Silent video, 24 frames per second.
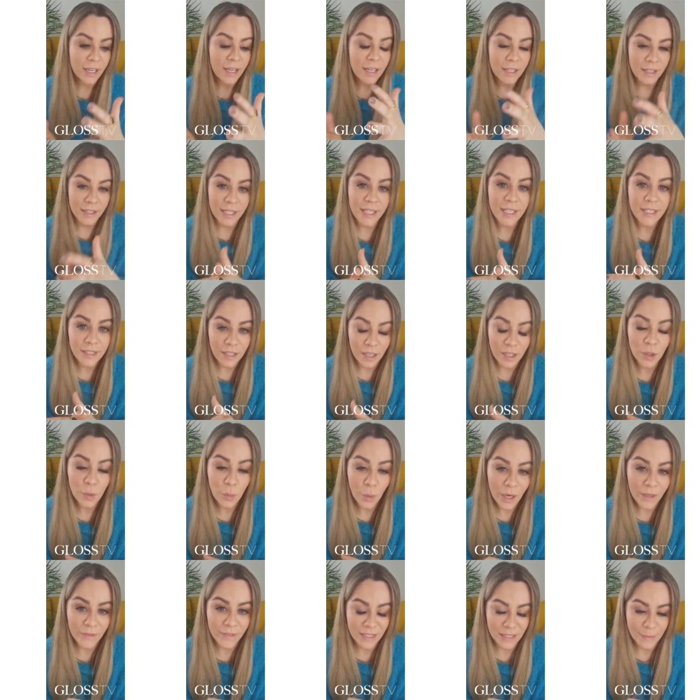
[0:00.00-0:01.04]
These are
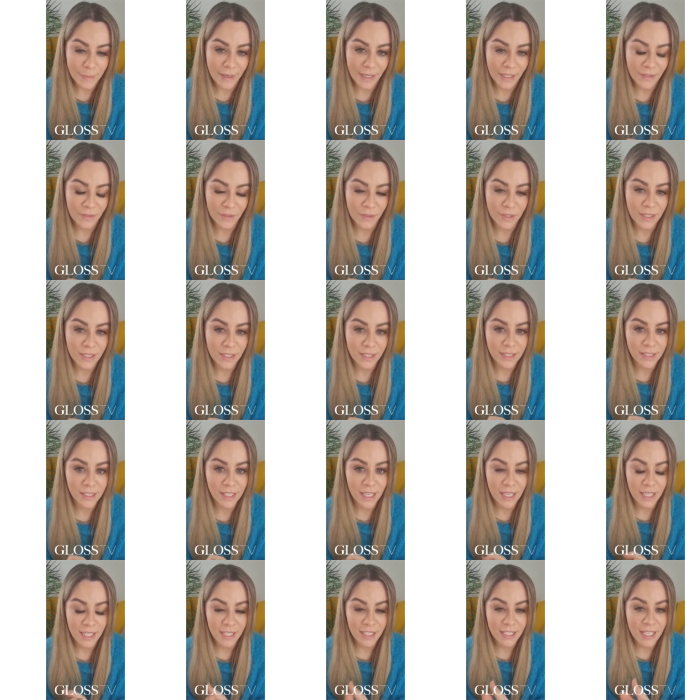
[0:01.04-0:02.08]
quite respectful to the
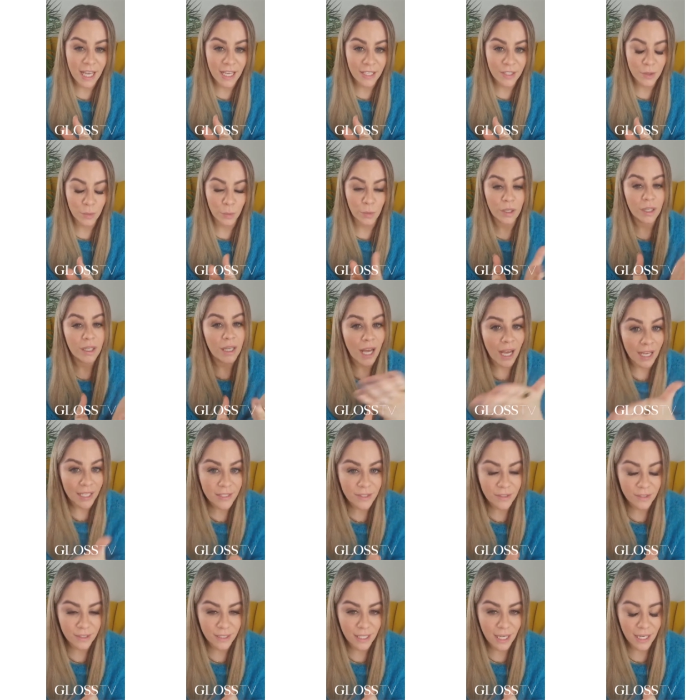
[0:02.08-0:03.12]
skin. They tend to work, as
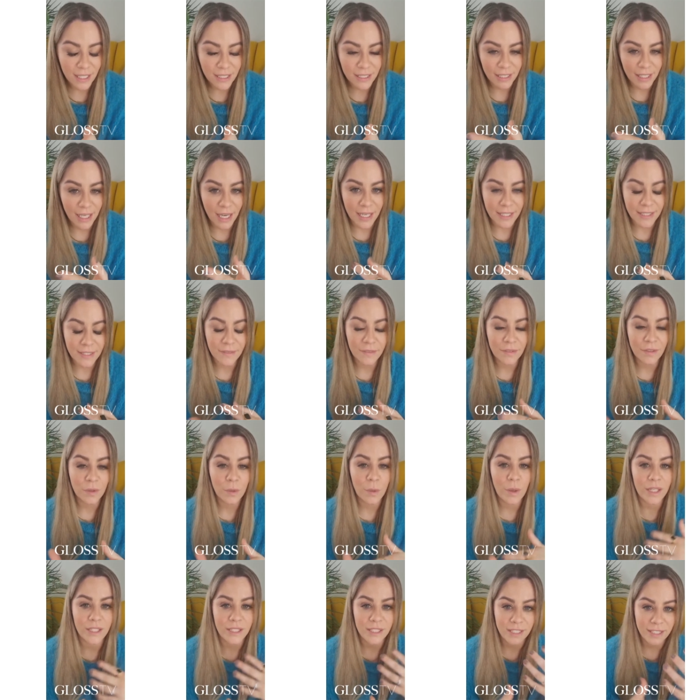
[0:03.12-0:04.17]
does lactic acid, for
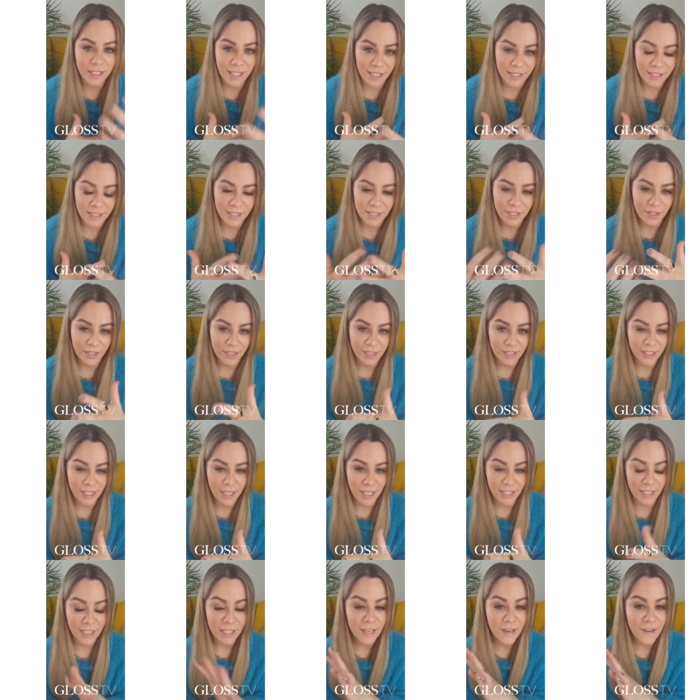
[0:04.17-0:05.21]
quite a sensitised
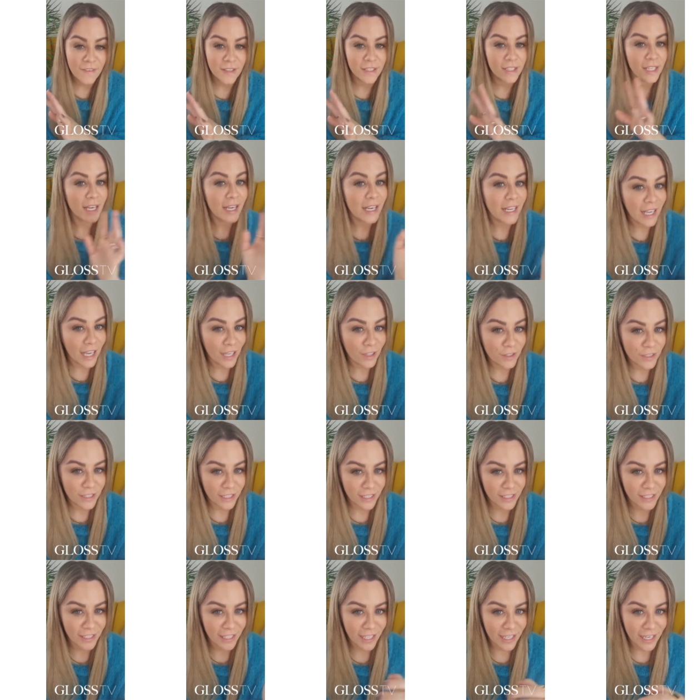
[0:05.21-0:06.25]
skin. If there's any Celtic
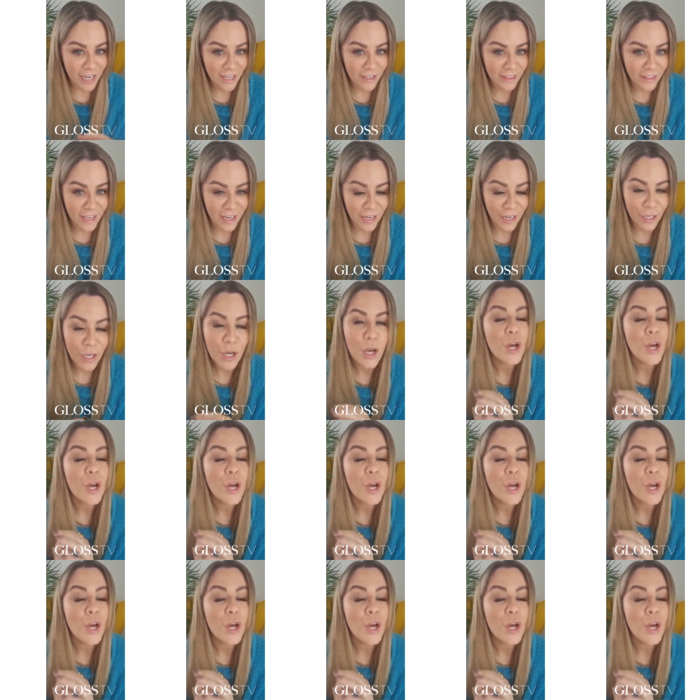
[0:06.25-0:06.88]
skin out there,